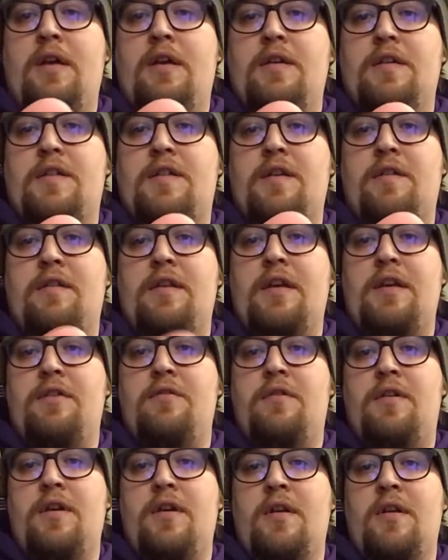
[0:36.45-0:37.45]
so that you
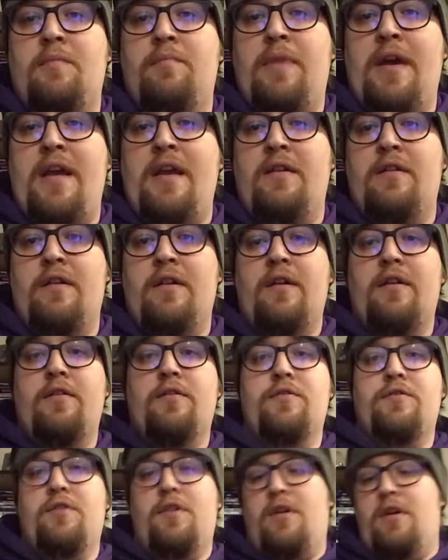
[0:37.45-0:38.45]
can paint on it or
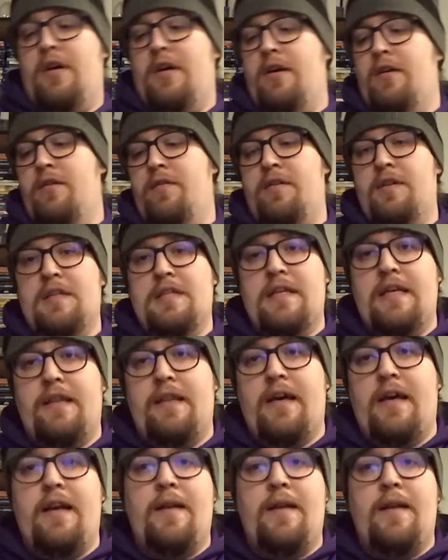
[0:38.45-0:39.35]
draw on it or things like that.